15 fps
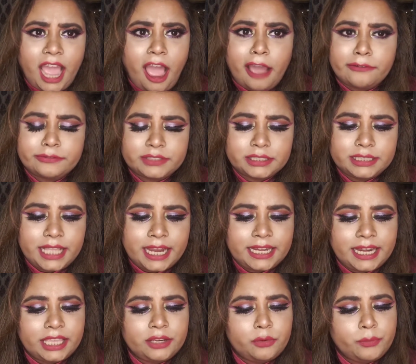After that,
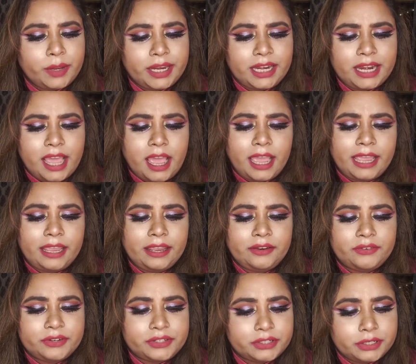like, when
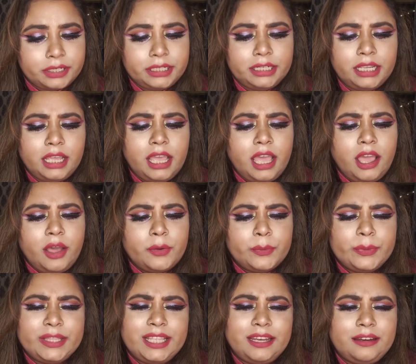I returned,
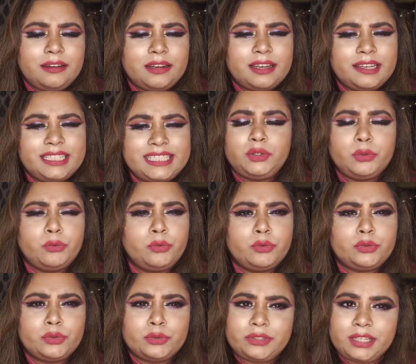within
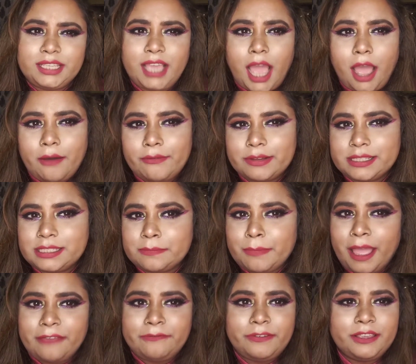2 to 3 hours,
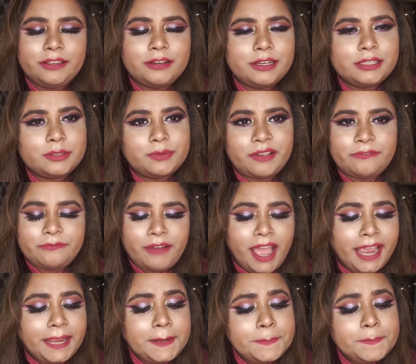my fingers were
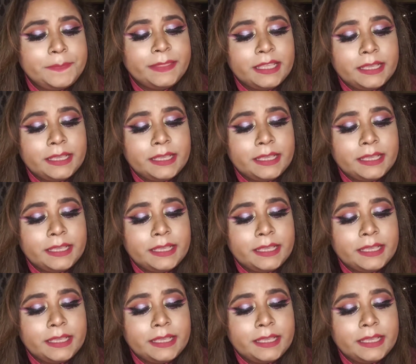fine.